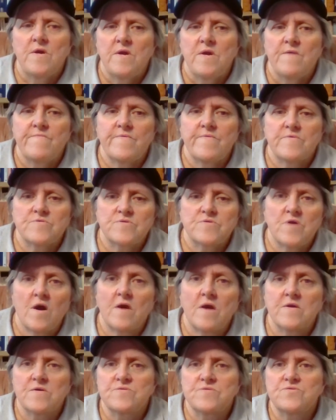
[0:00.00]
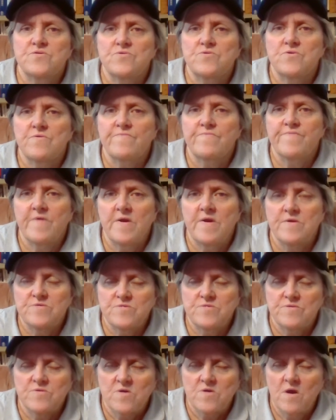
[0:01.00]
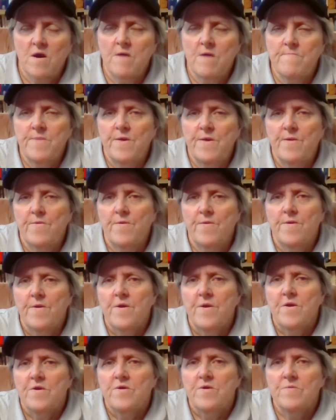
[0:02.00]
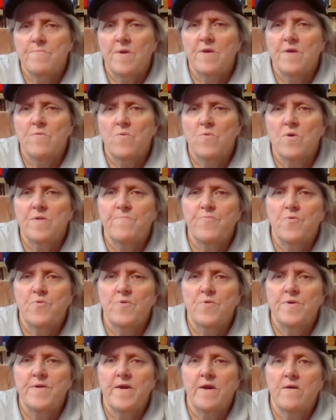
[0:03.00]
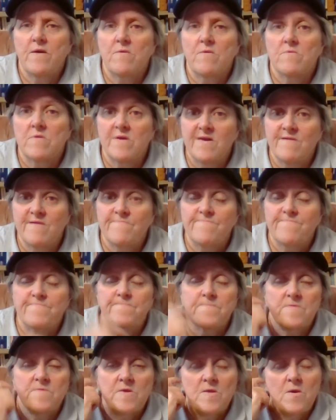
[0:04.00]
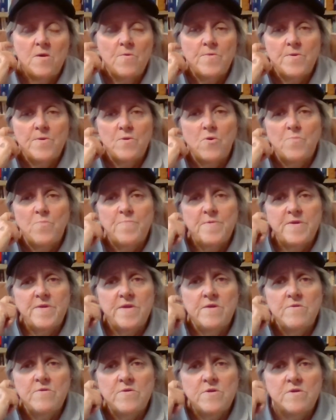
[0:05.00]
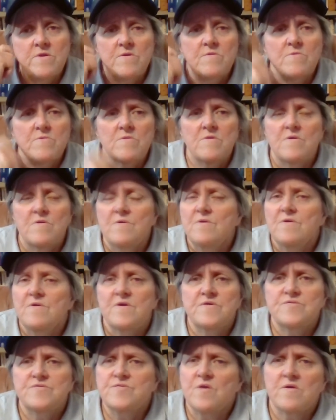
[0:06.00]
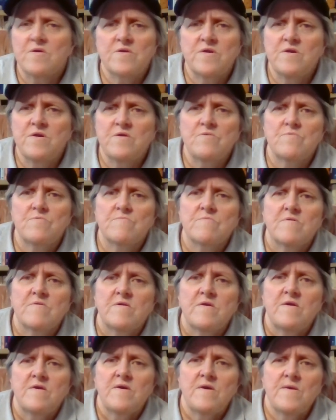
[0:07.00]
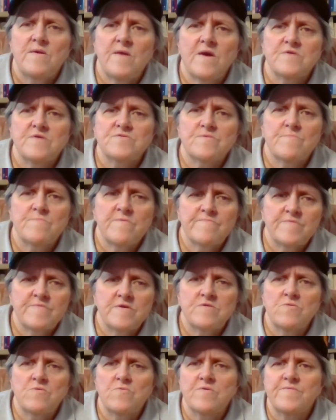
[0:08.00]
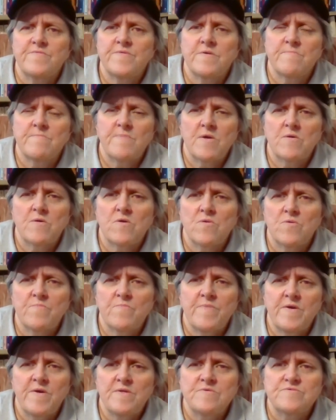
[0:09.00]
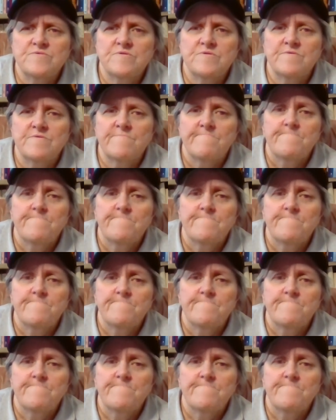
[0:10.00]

if you're talking to your friend, to the commenter, you might want to point out if, you know, they're open to hearing you, it's not cute. And ask them if they know anything about codependency.